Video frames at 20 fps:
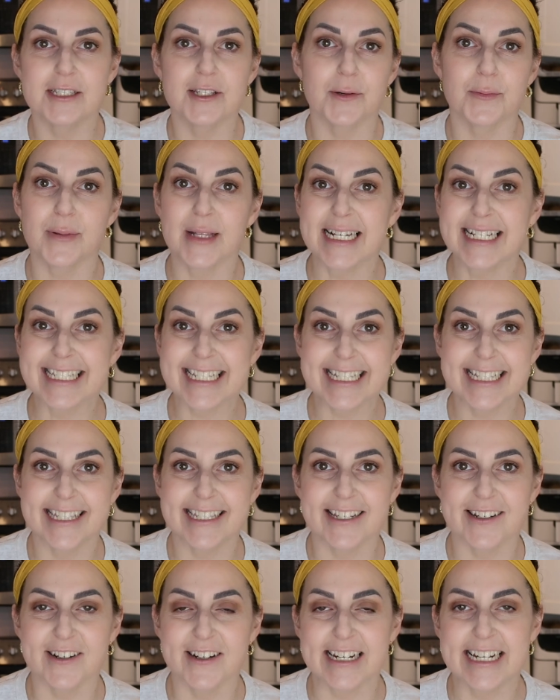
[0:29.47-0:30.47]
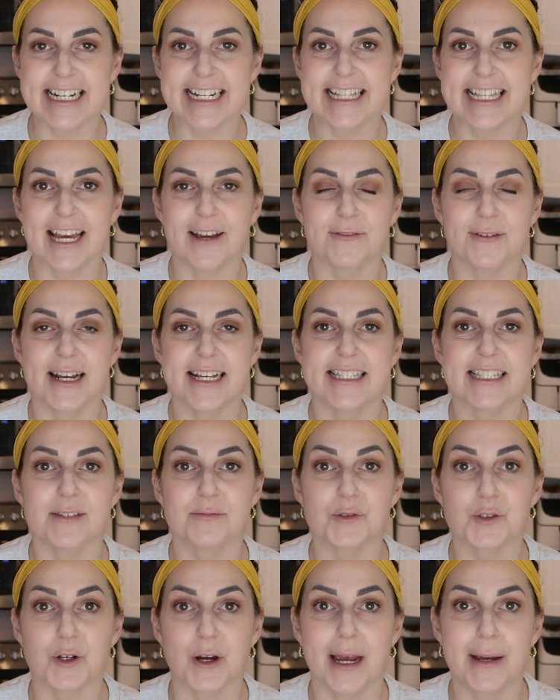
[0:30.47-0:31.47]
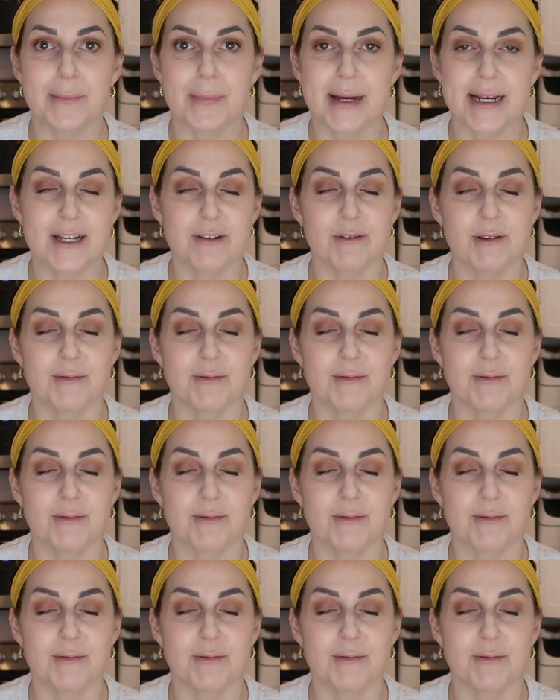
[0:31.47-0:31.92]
so please consider hitting that red subscribe button.